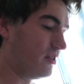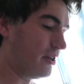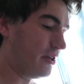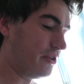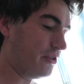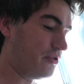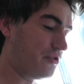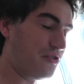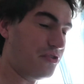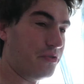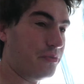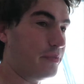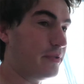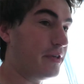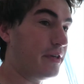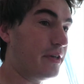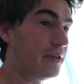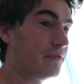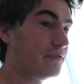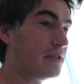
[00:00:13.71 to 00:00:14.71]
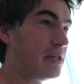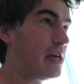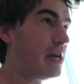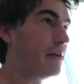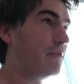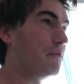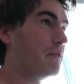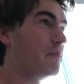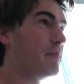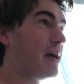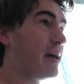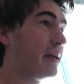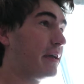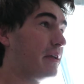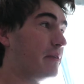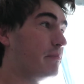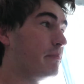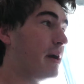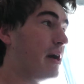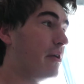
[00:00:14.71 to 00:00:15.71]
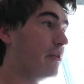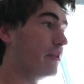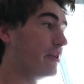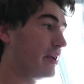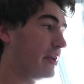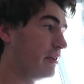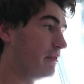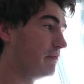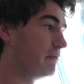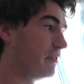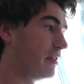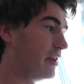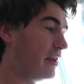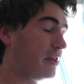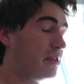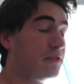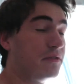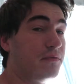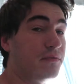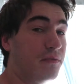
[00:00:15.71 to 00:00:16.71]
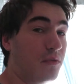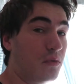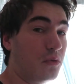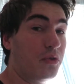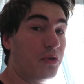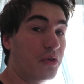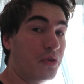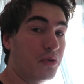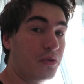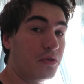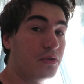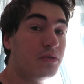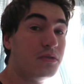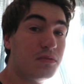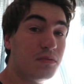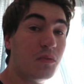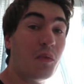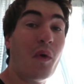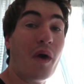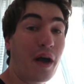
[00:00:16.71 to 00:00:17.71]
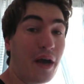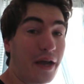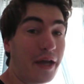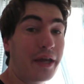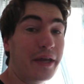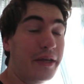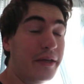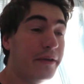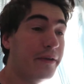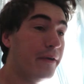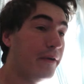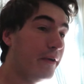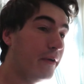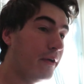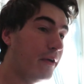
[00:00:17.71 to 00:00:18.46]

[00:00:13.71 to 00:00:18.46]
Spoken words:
are you stupid enough to have them back in power again for the next 4 years? Why?